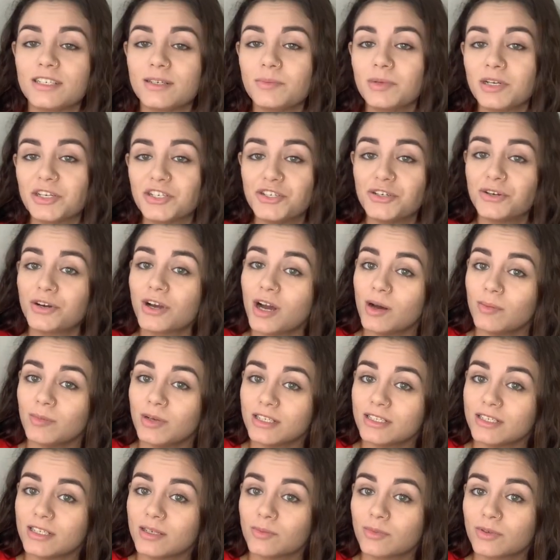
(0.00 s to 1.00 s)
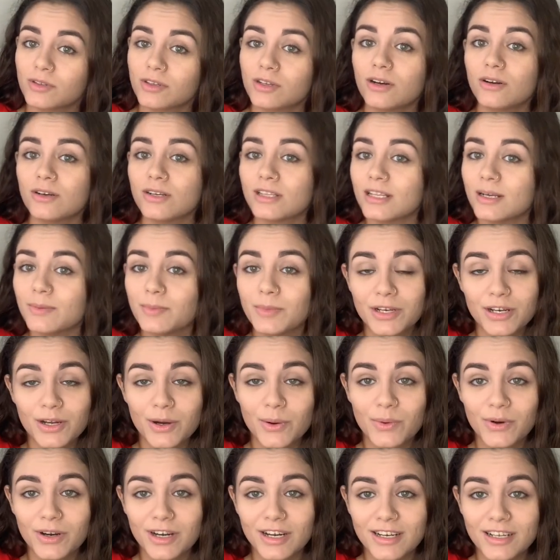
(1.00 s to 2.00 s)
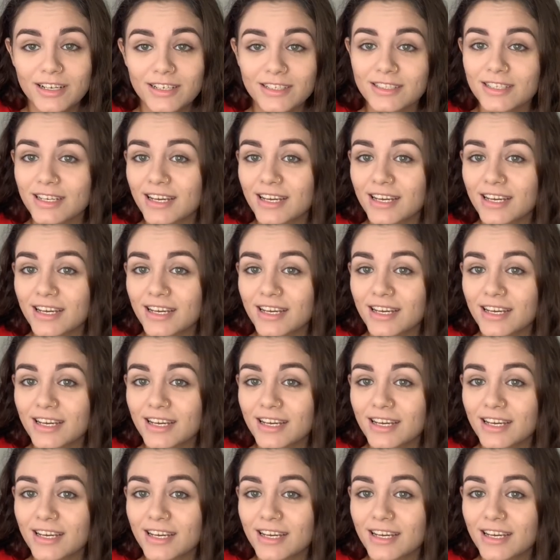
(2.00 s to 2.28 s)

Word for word: make sure you comment down below and let me know what it is,